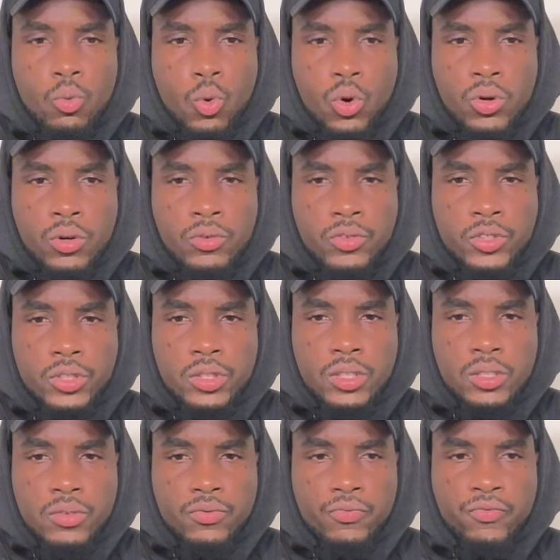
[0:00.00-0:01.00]
Wolves
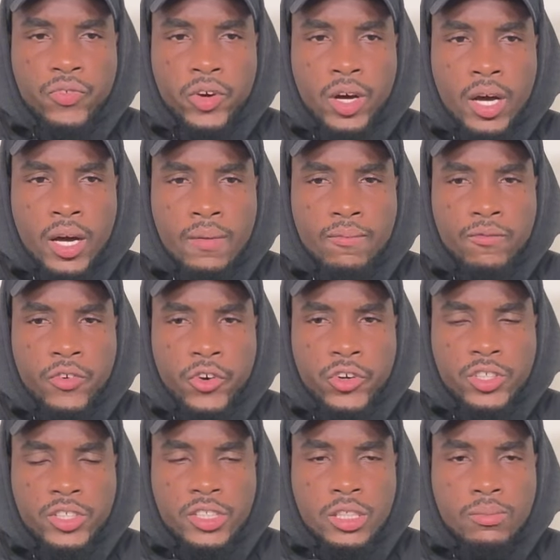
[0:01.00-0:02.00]
for um
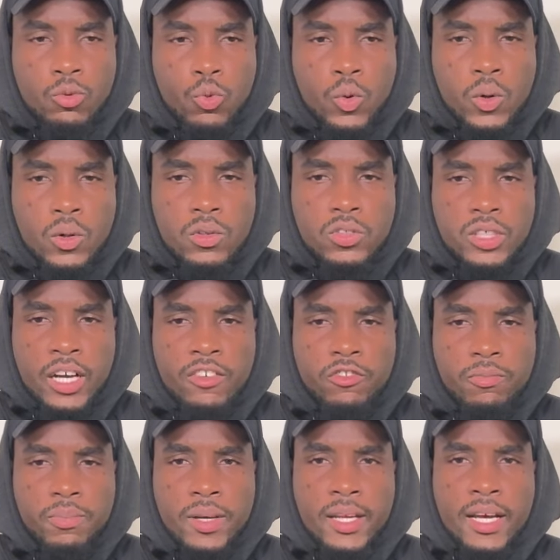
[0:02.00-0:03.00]
first team. Wolves
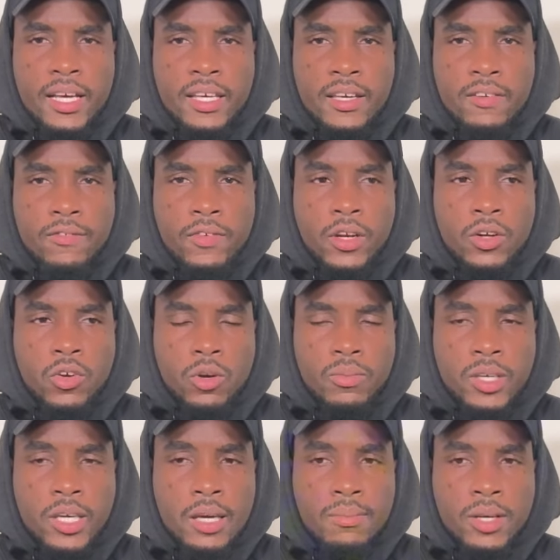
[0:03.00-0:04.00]
have played an EFL
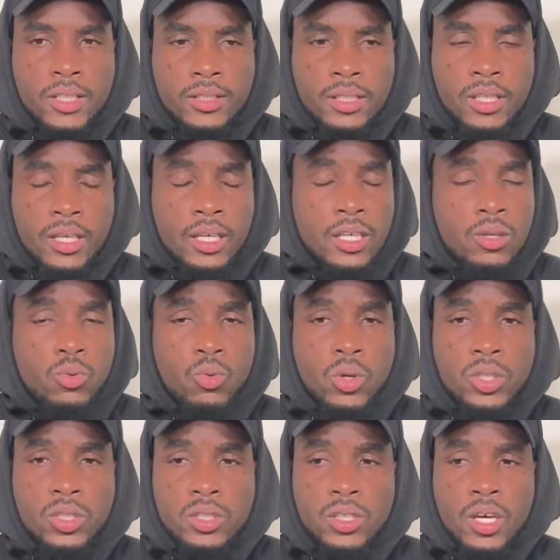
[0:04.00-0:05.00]
Cup game yesterday. He
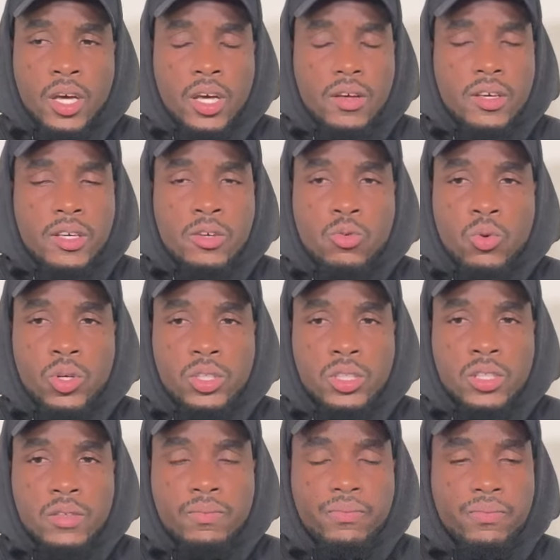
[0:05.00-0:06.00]
was, he
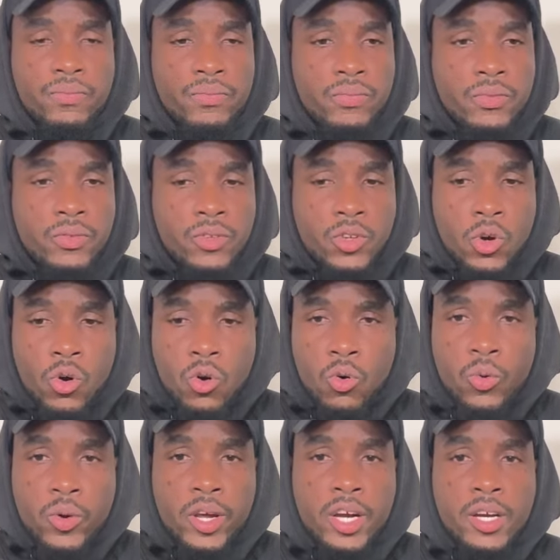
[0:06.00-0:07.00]
wasn't
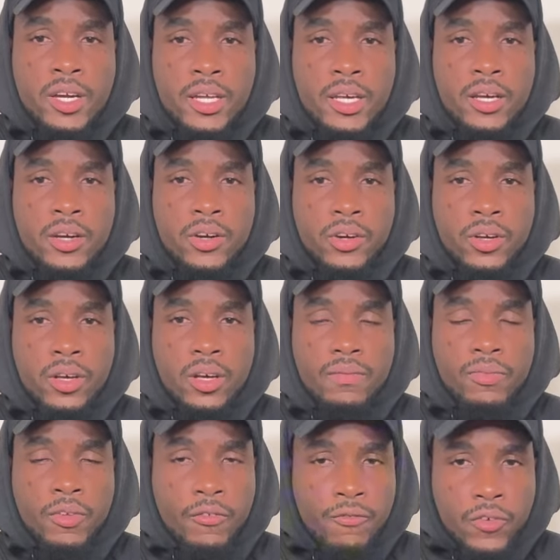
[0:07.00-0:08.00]
nowhere near
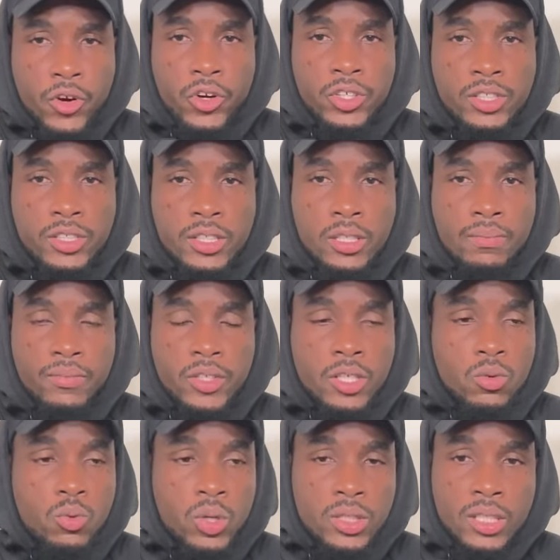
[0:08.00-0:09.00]
the first team.
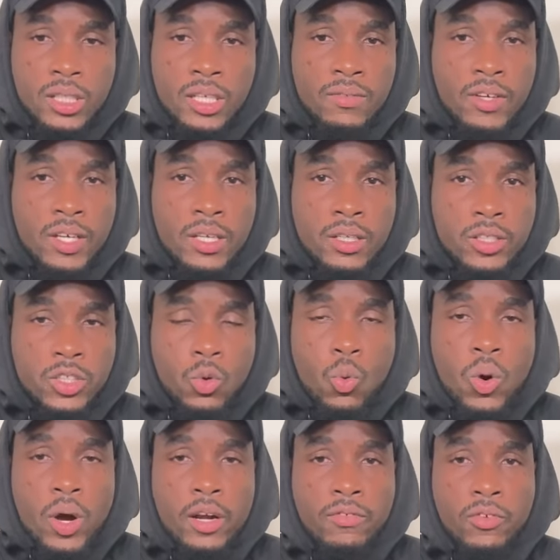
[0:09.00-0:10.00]
He wasn't even in the
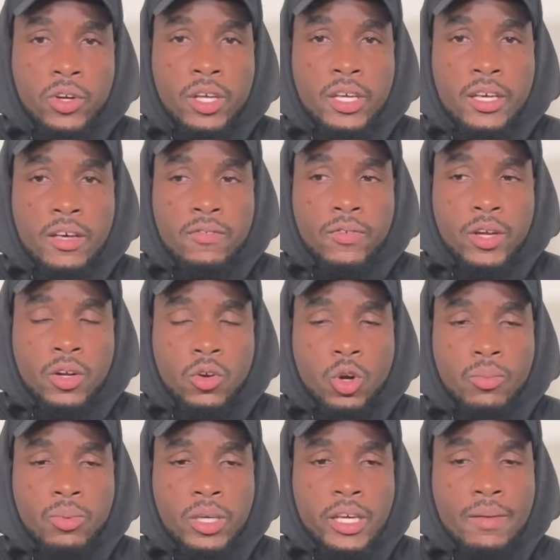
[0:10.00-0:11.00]
squad for the EFL
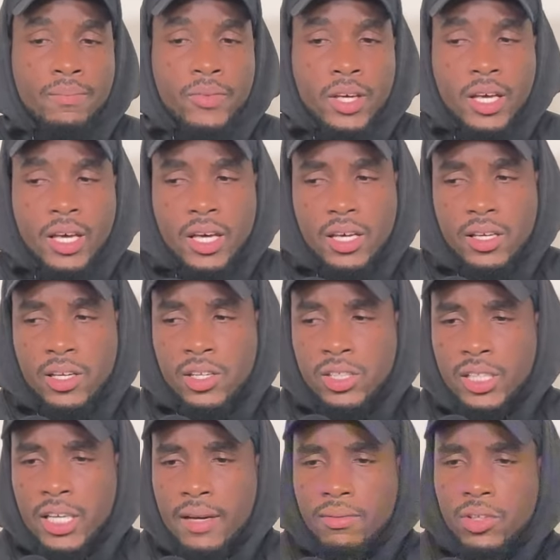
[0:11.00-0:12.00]
Cup game. You know,
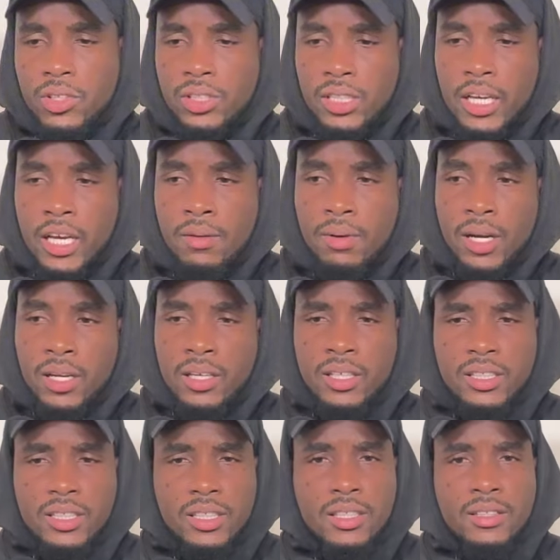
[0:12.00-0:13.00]
so I'm just saying, man,
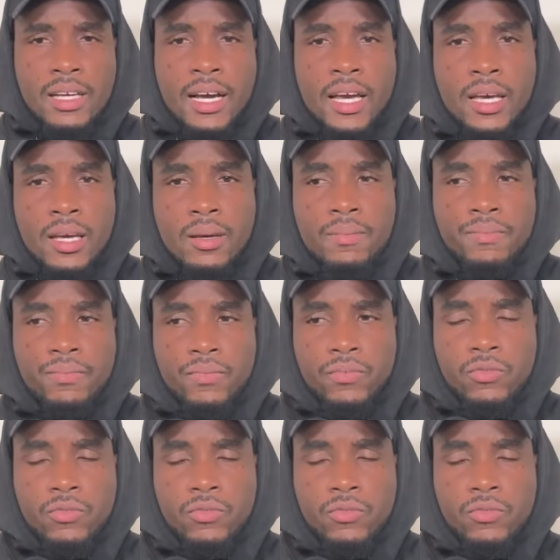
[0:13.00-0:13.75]
is it time?